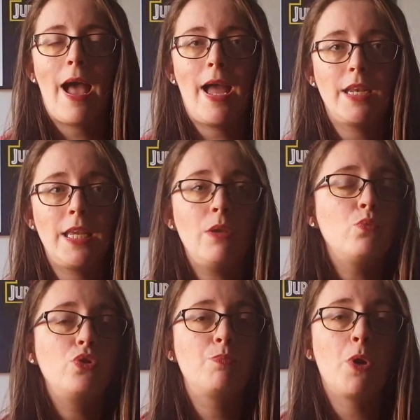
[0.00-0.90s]
and it
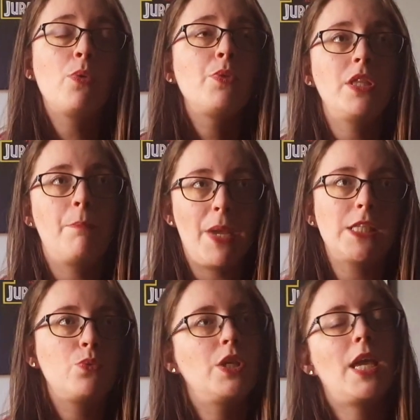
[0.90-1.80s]
was probably the
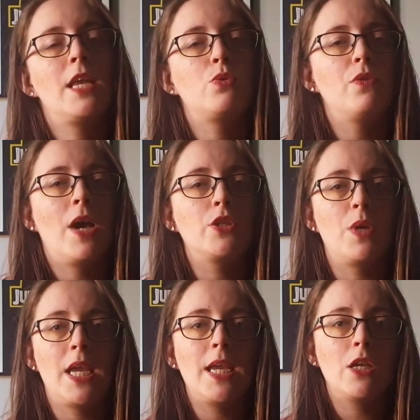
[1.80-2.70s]
best weekend we've had
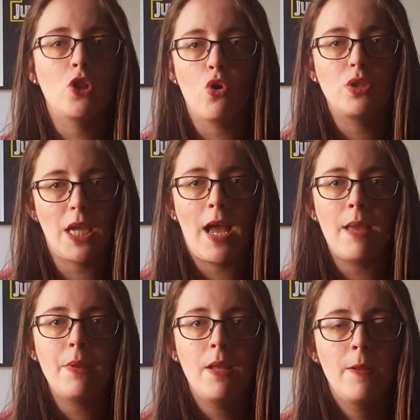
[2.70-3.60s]
away in a long
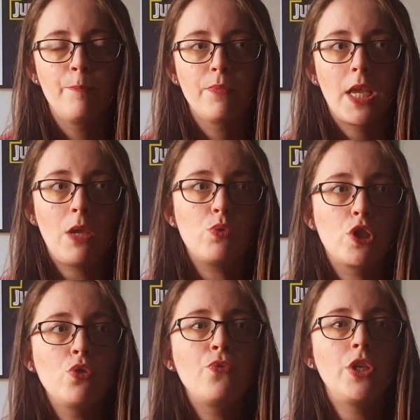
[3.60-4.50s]
time. It
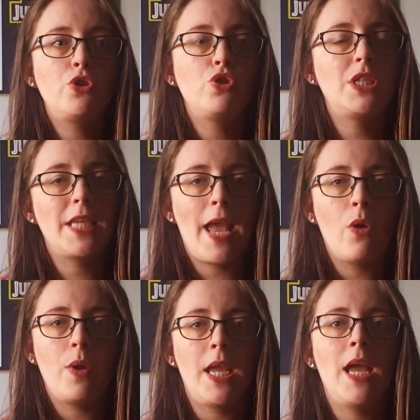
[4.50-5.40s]
was lovely just to get
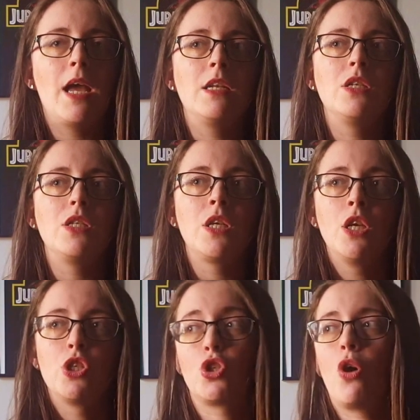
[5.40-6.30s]
away and
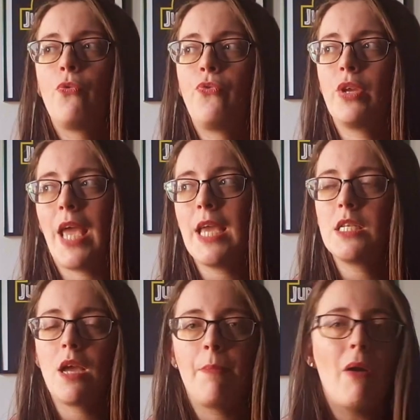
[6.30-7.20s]
sort of
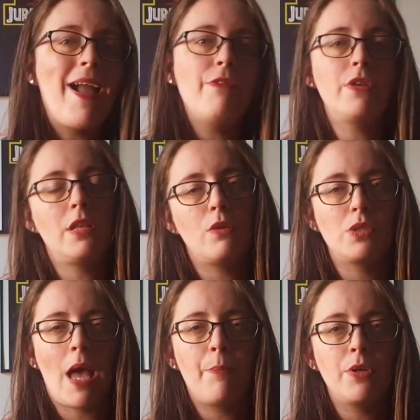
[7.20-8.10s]
forget about everything that
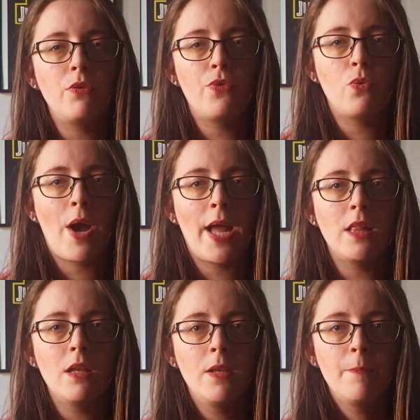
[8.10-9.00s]
was happening for a
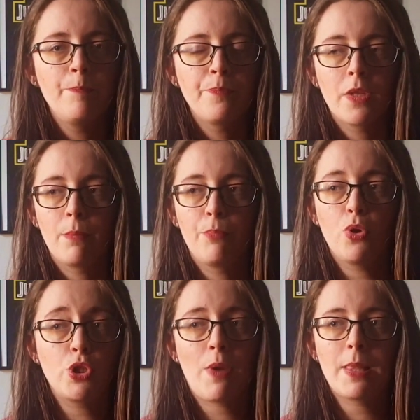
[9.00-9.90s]
while.
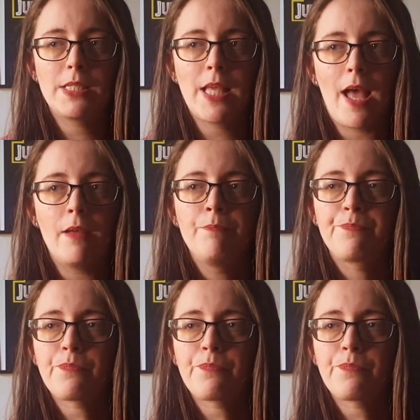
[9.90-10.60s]
But as well as that,